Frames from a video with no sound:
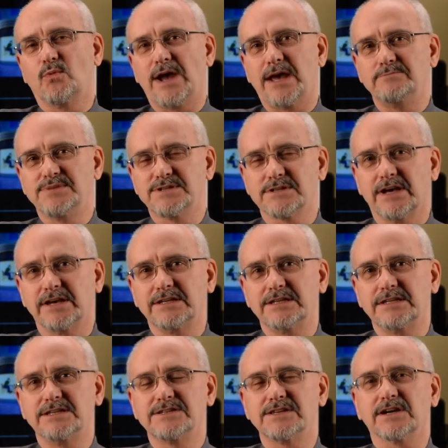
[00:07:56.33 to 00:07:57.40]

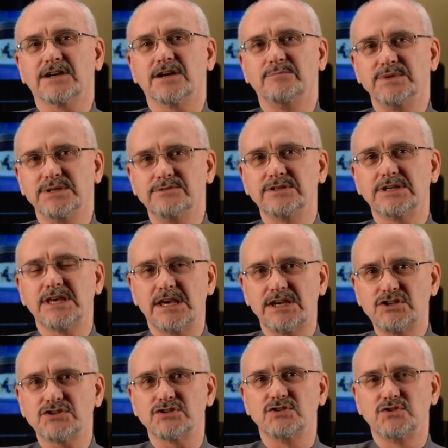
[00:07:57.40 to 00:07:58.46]
website is a
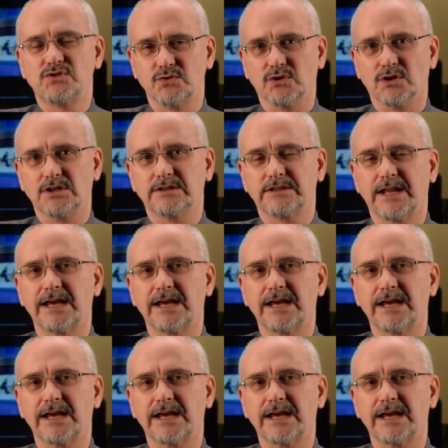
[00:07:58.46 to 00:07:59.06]
communication tool,